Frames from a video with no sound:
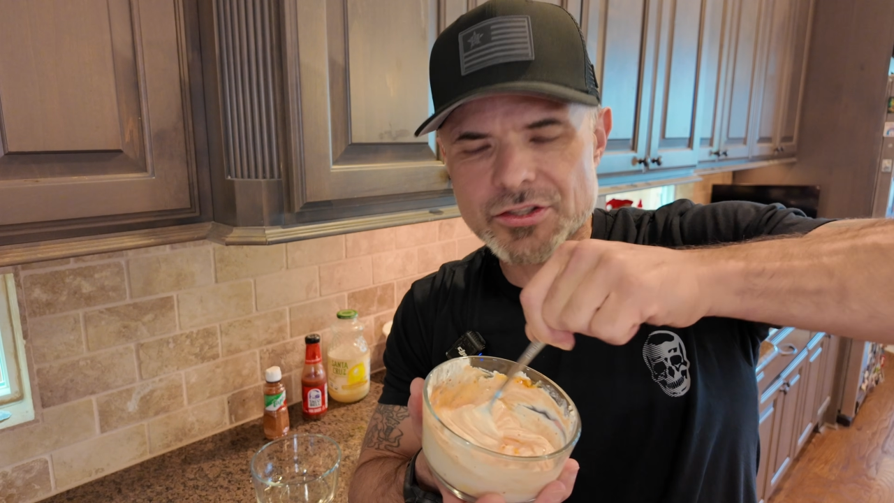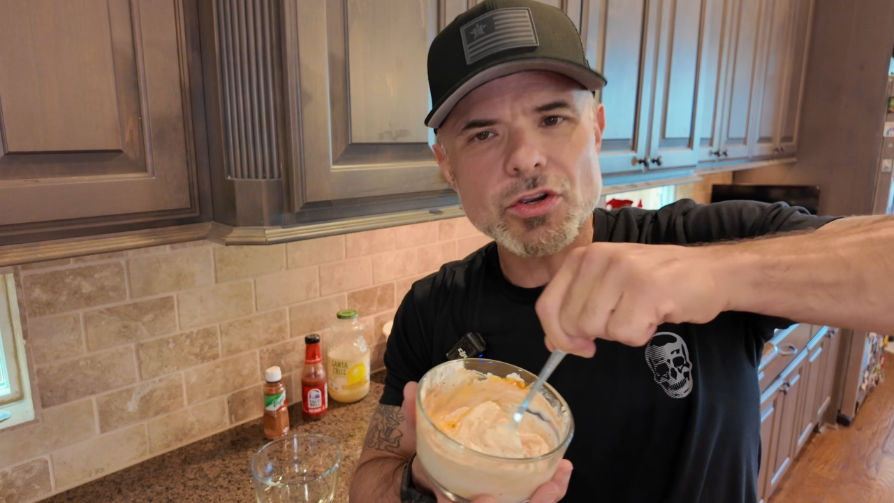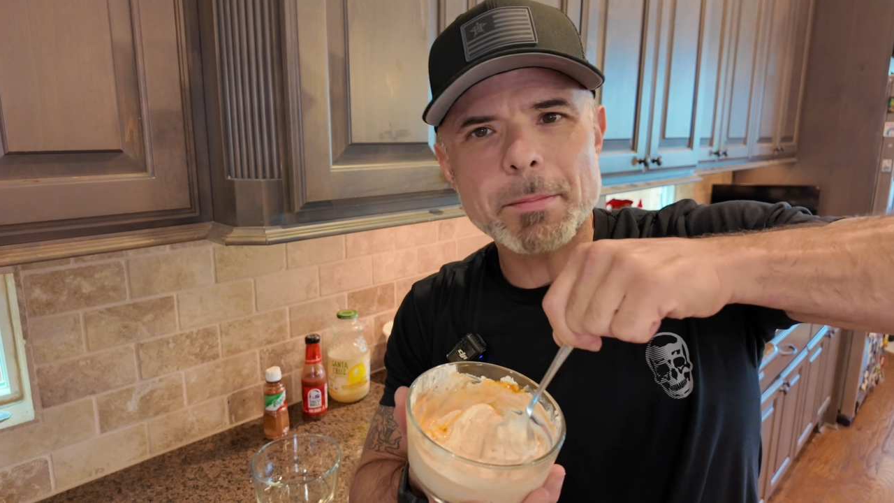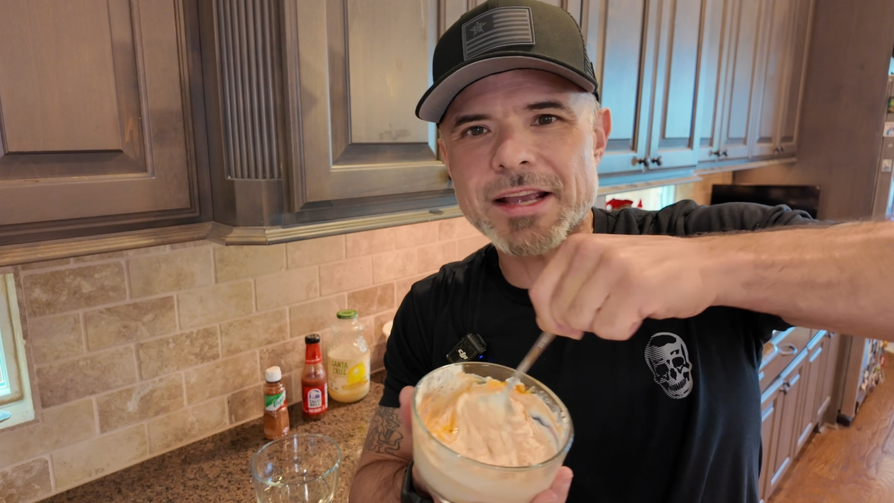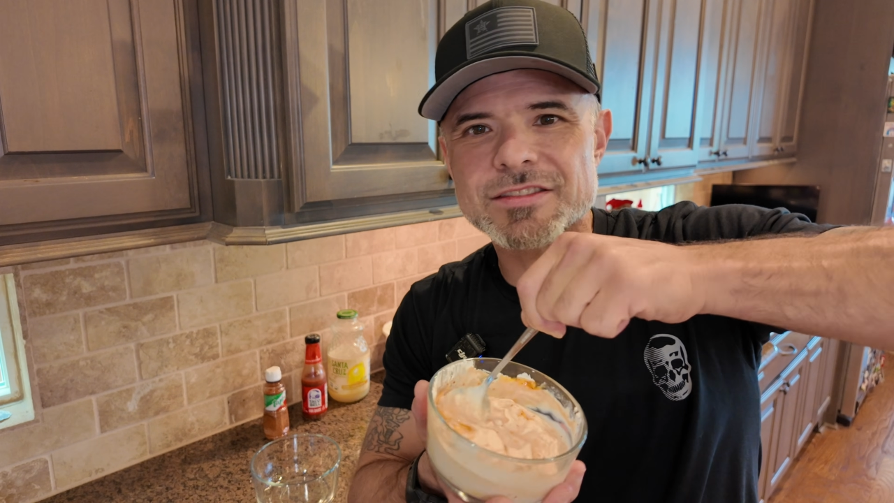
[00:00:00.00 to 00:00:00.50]
you
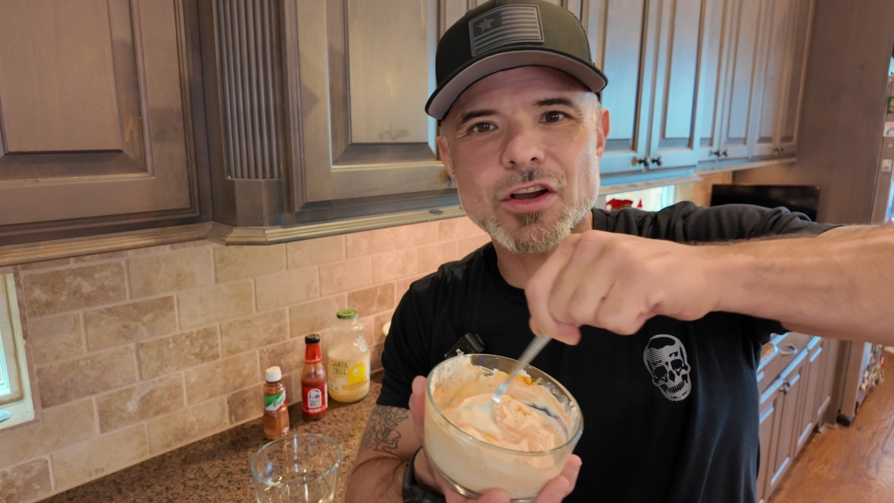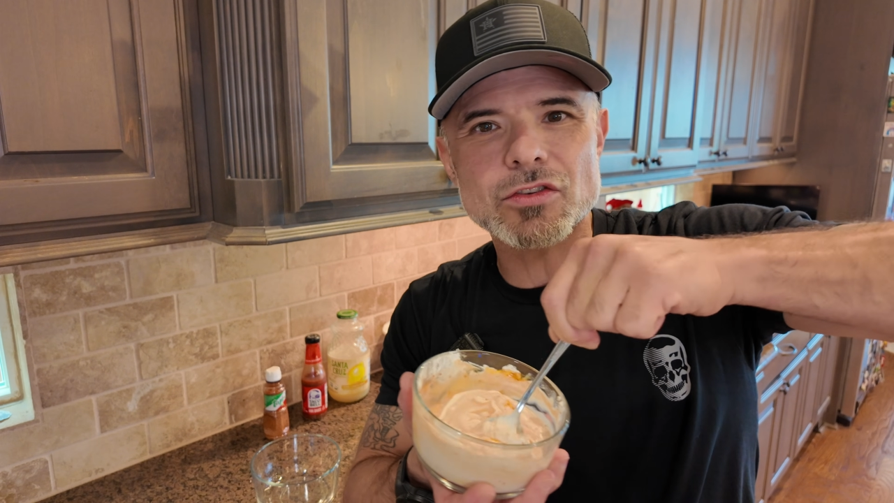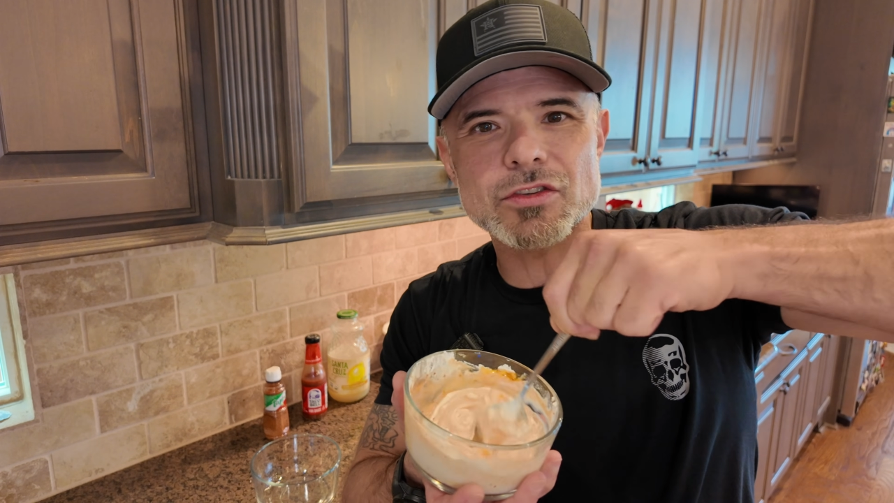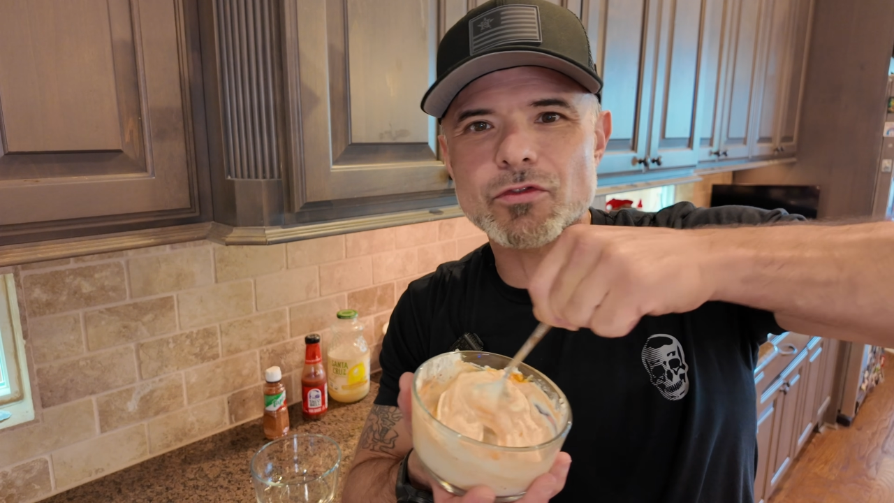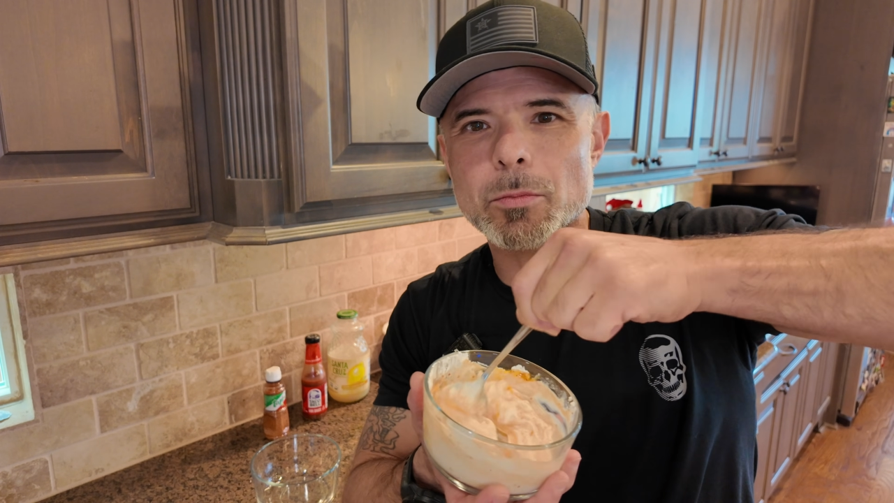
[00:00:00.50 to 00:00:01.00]
can make
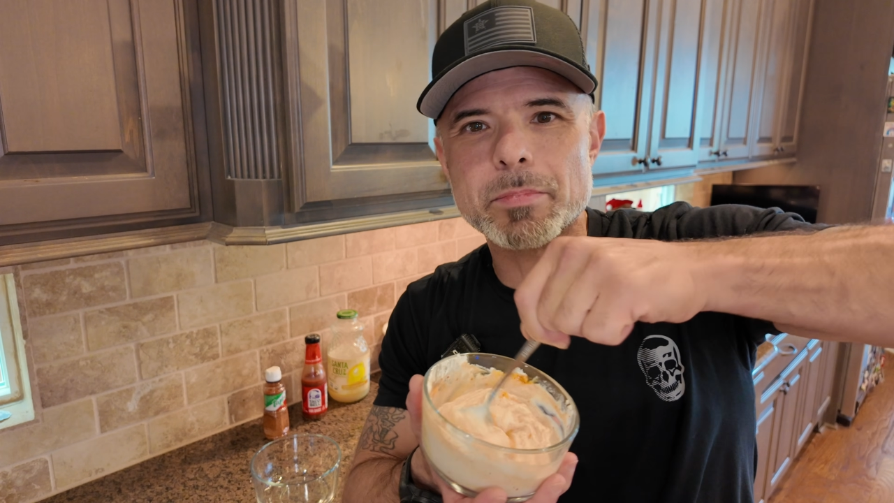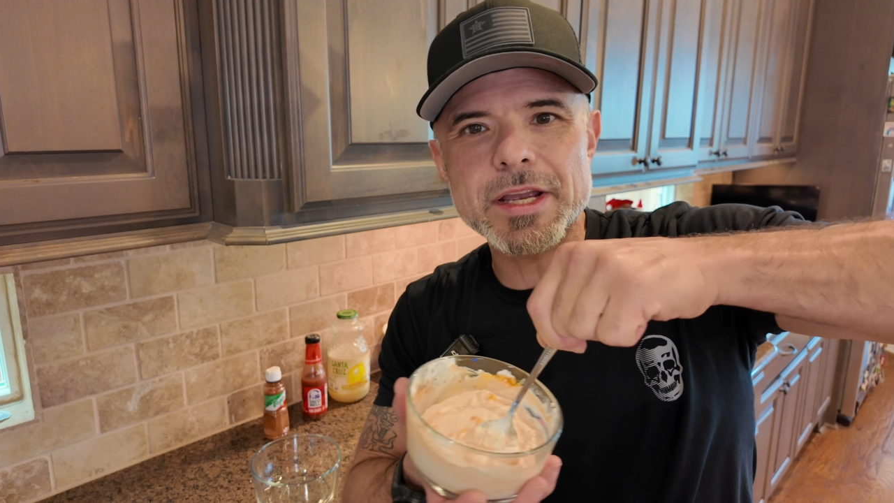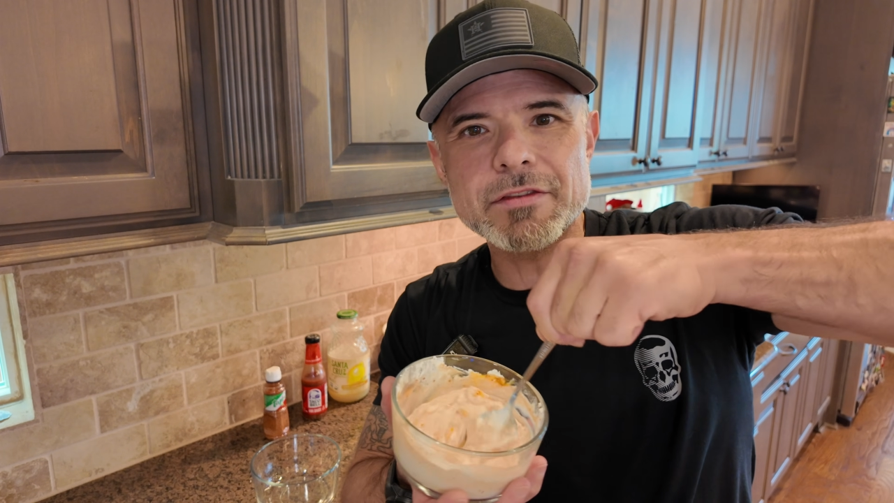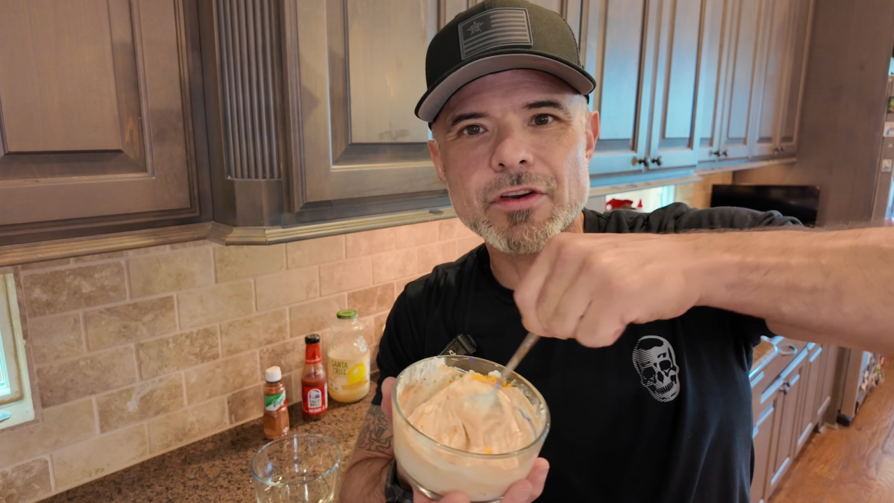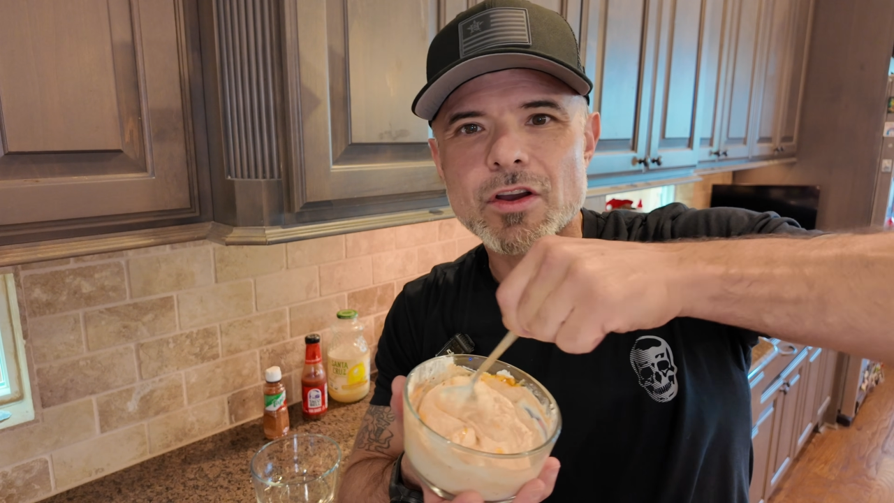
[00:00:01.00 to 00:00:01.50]
sauces for
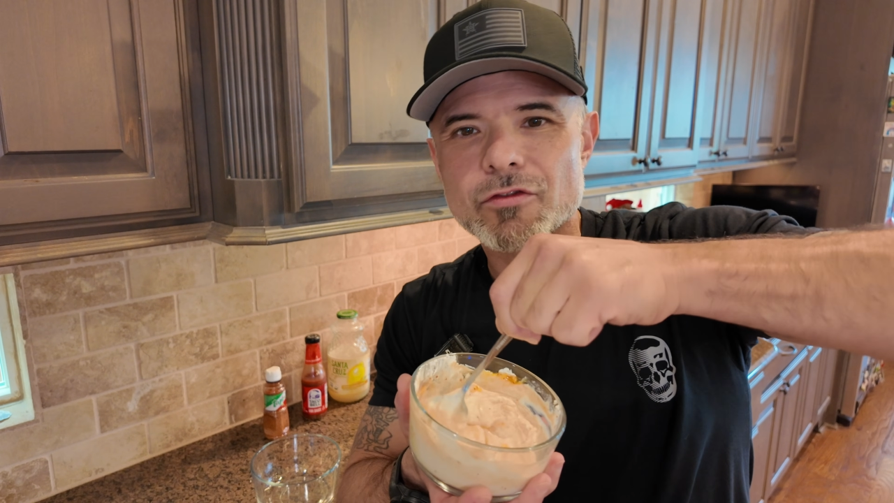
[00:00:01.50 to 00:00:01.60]
beef,